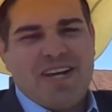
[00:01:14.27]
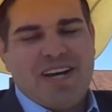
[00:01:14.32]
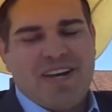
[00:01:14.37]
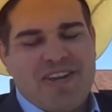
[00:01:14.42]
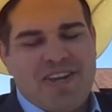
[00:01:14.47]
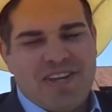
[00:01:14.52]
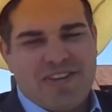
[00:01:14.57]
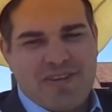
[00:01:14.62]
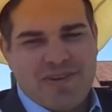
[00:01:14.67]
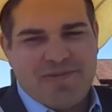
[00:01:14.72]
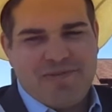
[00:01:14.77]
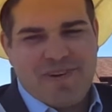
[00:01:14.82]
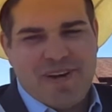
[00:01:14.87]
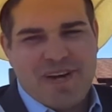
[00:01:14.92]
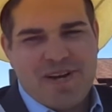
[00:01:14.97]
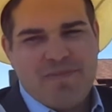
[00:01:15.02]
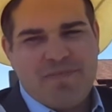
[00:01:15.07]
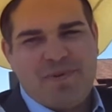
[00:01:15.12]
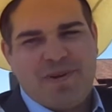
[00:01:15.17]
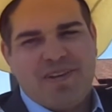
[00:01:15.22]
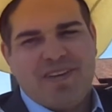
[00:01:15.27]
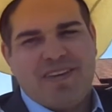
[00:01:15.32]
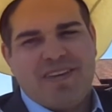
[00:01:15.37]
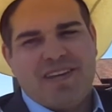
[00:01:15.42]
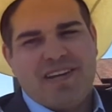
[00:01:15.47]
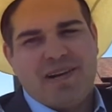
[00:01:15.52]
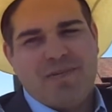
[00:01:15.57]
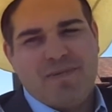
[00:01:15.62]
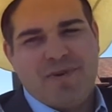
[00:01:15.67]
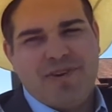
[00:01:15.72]
I think they'll find appealing
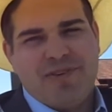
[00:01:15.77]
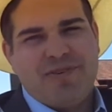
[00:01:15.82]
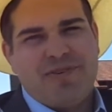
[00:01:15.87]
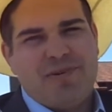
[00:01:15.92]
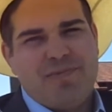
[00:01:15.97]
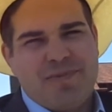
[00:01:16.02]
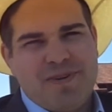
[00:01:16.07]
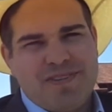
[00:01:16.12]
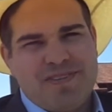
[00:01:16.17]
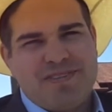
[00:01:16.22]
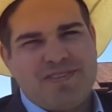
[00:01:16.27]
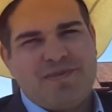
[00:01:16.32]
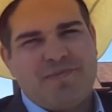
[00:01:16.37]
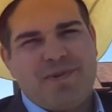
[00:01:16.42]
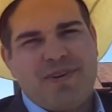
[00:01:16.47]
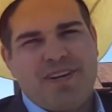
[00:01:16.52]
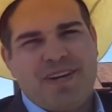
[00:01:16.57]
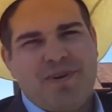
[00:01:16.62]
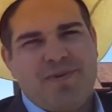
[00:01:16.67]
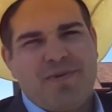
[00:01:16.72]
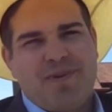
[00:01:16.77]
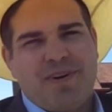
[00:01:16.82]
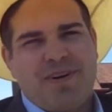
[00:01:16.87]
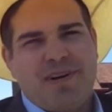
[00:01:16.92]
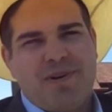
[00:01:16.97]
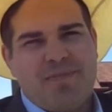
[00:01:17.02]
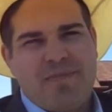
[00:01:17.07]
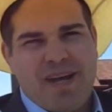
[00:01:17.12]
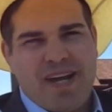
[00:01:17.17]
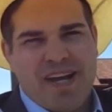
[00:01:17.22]
that I'm also a businessman. I work
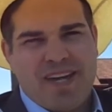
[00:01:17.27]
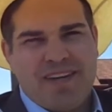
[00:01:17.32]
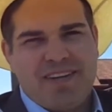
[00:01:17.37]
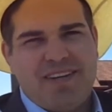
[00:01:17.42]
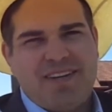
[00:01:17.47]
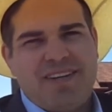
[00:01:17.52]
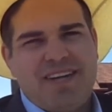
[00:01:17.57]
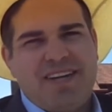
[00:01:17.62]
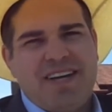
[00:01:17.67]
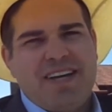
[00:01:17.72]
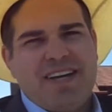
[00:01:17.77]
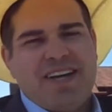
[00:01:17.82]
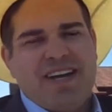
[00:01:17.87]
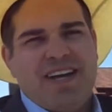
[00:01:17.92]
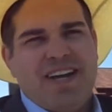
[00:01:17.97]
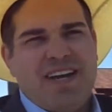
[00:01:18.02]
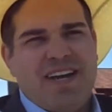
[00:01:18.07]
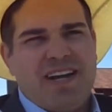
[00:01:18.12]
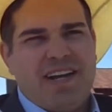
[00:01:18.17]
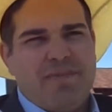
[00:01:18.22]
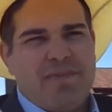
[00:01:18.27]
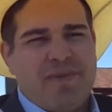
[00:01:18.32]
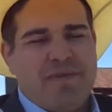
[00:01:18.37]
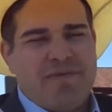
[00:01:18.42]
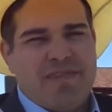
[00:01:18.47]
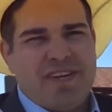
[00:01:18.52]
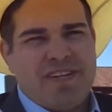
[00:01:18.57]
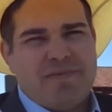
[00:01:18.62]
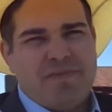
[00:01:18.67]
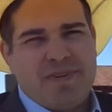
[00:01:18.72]
at a bank, and I'm an
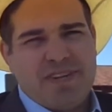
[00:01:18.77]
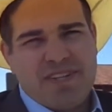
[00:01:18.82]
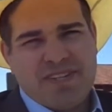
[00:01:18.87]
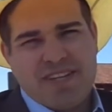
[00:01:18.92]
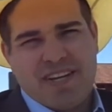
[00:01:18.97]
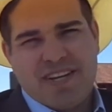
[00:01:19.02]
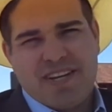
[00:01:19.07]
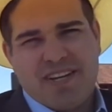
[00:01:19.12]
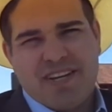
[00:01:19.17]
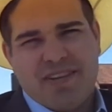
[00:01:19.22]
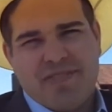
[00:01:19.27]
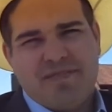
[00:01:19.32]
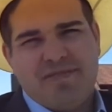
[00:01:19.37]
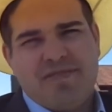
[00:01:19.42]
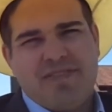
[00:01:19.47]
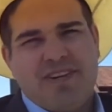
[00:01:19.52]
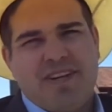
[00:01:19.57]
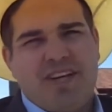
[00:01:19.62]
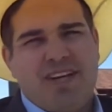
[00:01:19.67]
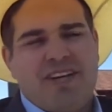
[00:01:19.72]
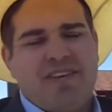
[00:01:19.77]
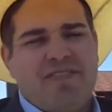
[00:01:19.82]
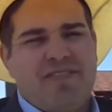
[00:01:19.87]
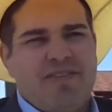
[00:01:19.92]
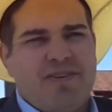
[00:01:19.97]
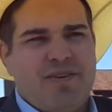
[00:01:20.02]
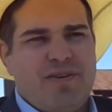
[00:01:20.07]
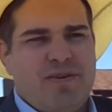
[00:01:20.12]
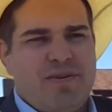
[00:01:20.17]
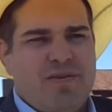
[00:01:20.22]
investment executive, and
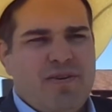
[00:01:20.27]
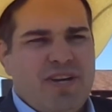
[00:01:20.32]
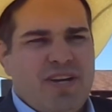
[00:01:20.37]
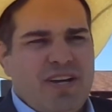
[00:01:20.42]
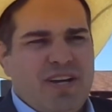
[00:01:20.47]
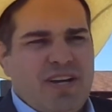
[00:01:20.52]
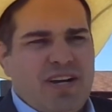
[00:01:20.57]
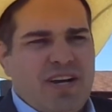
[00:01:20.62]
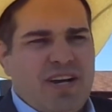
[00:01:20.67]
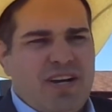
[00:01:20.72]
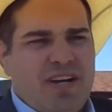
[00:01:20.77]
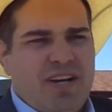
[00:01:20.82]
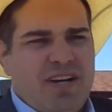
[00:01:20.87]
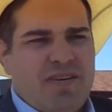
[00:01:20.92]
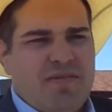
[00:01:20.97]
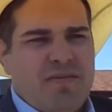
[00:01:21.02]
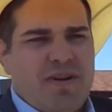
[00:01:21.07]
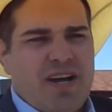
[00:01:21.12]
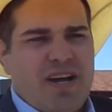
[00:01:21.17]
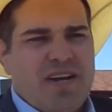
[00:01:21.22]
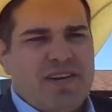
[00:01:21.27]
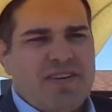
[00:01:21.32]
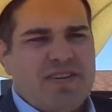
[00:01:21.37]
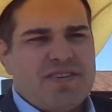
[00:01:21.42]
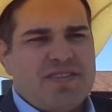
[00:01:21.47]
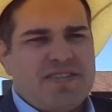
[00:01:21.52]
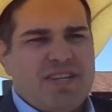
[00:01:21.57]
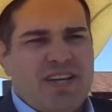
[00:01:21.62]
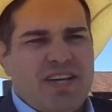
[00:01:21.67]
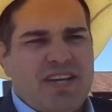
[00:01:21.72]
so I
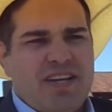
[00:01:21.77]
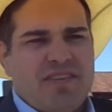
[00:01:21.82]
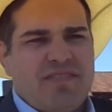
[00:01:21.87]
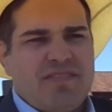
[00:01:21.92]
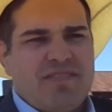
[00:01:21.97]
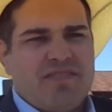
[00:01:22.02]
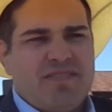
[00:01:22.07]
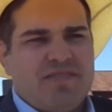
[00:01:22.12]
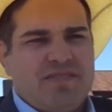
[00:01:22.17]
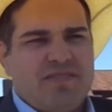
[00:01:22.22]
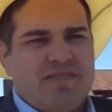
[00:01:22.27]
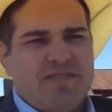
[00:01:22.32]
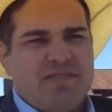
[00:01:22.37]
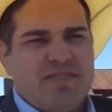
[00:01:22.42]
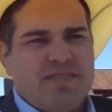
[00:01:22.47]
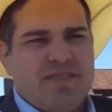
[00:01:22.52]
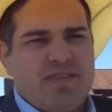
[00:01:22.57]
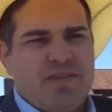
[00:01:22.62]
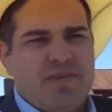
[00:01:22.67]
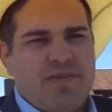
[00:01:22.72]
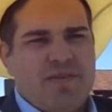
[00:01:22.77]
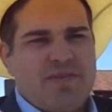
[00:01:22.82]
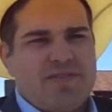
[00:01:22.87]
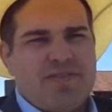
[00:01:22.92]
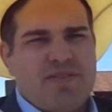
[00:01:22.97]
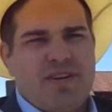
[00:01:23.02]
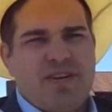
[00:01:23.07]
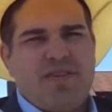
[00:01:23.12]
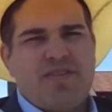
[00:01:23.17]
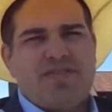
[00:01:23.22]
understand, you know, the
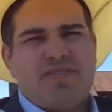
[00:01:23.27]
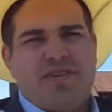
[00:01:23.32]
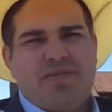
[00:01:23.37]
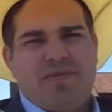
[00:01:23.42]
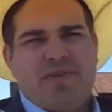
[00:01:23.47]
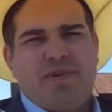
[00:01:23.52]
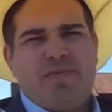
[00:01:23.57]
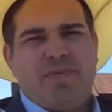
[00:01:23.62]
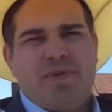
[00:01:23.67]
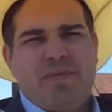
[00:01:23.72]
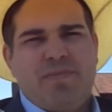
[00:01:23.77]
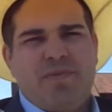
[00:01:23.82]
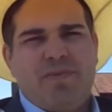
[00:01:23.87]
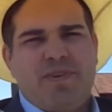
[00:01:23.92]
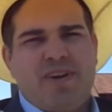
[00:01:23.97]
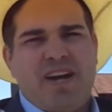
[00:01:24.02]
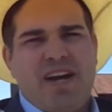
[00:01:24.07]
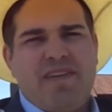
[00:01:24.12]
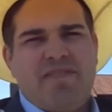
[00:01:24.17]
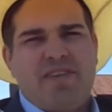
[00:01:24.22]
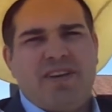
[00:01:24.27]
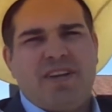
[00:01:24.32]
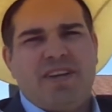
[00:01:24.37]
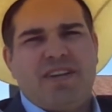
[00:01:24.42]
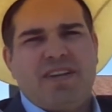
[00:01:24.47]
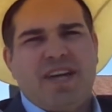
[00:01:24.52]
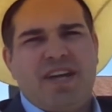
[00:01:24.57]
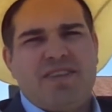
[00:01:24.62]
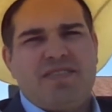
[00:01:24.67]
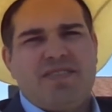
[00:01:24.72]
struggles that real people are having,
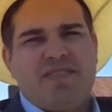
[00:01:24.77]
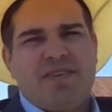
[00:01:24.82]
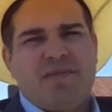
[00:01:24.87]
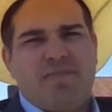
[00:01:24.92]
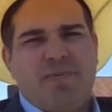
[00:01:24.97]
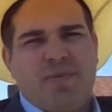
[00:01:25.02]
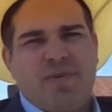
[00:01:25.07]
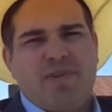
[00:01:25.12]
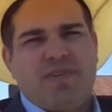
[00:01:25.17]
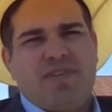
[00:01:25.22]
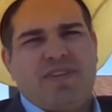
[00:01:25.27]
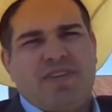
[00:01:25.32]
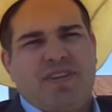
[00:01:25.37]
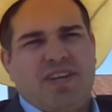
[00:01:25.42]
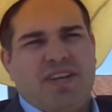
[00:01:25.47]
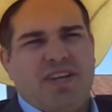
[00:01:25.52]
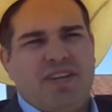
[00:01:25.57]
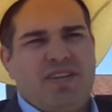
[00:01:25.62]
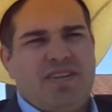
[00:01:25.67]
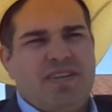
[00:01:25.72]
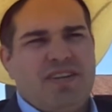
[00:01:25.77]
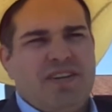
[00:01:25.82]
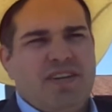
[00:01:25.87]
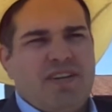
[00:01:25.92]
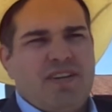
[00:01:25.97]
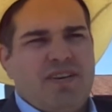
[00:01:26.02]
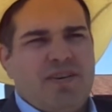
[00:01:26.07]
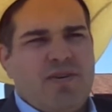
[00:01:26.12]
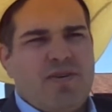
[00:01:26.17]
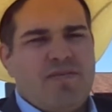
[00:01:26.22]
and that's the important thing
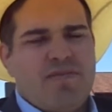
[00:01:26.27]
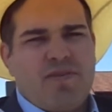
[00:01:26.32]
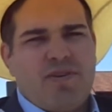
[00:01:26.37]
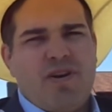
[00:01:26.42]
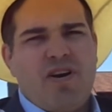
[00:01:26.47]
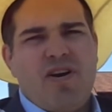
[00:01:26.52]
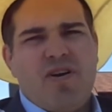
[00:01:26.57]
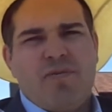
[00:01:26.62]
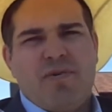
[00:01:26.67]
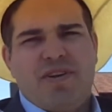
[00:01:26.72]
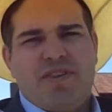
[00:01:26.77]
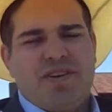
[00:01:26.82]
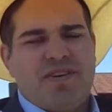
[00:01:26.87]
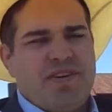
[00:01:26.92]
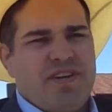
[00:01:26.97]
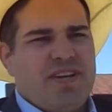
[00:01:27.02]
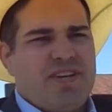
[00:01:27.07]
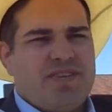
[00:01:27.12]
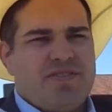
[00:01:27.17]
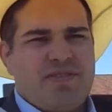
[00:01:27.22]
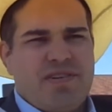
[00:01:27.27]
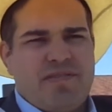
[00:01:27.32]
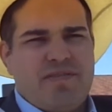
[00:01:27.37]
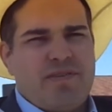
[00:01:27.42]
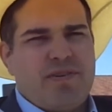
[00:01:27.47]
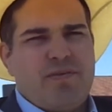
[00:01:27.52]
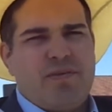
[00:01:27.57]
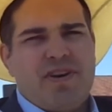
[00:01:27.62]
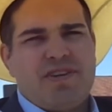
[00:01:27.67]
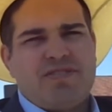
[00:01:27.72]
overall, whether you're East
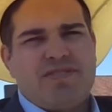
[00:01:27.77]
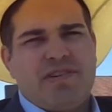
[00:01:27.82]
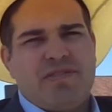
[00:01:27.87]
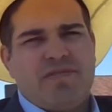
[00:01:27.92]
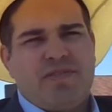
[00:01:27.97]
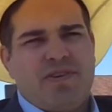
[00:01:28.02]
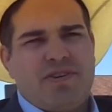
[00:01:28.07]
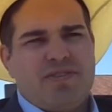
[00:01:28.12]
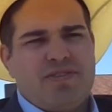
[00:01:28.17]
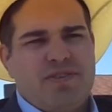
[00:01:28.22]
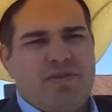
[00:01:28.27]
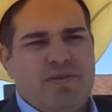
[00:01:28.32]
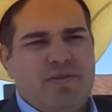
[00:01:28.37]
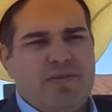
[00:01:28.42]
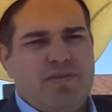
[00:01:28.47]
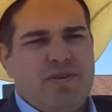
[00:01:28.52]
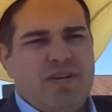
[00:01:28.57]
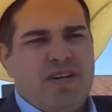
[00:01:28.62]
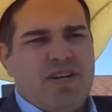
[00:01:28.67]
River or West River, to